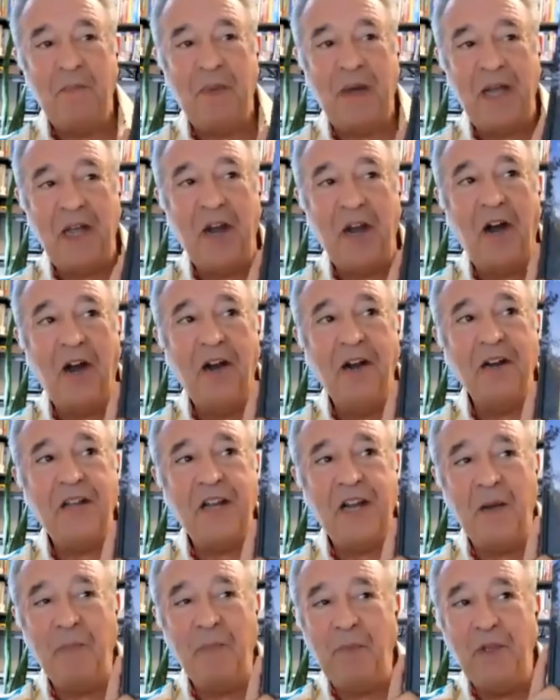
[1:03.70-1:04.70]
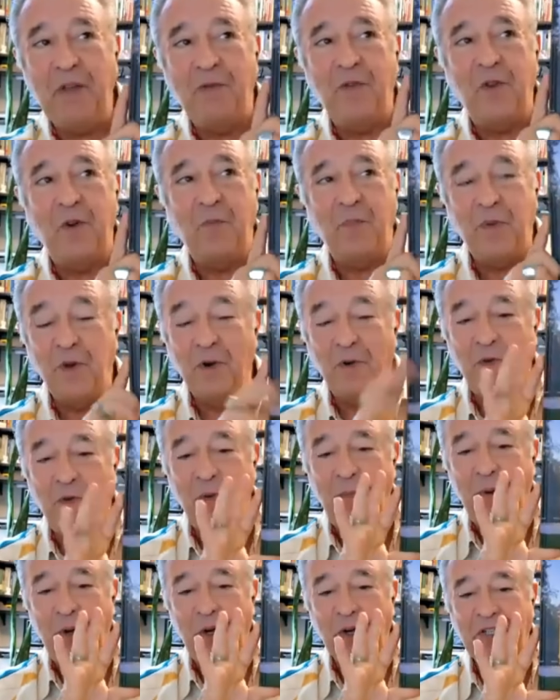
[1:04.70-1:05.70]
my hard copy of your
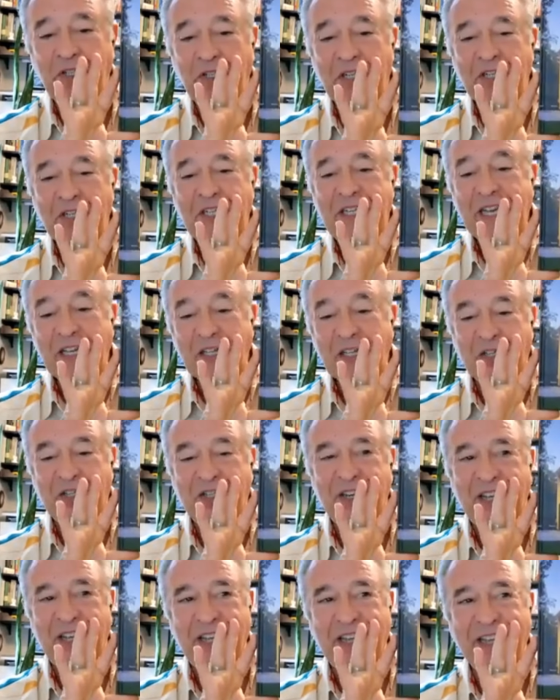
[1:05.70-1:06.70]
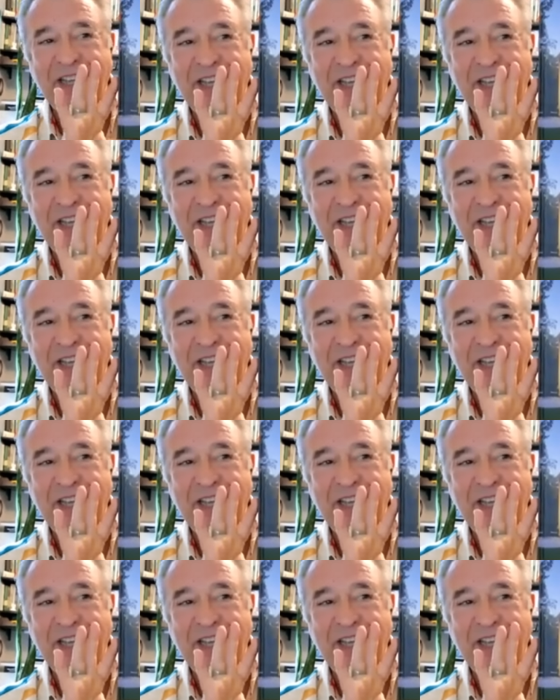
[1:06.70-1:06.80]
beautiful book just yesterday,